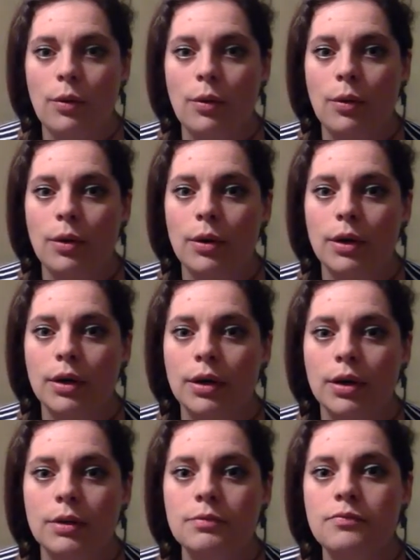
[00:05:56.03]

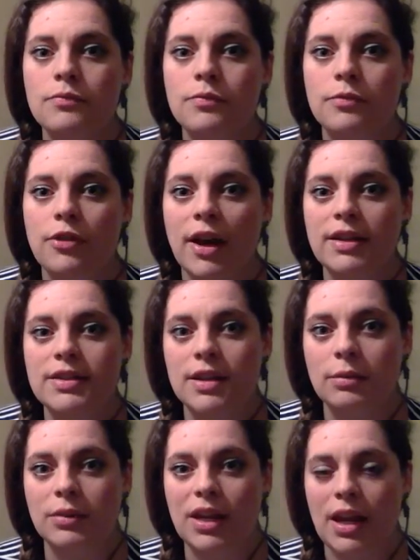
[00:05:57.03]
or find
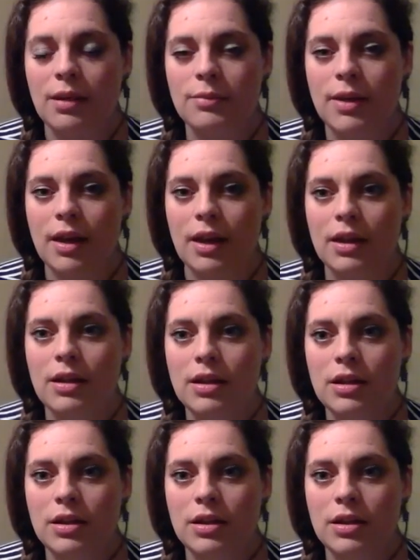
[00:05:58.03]
some game that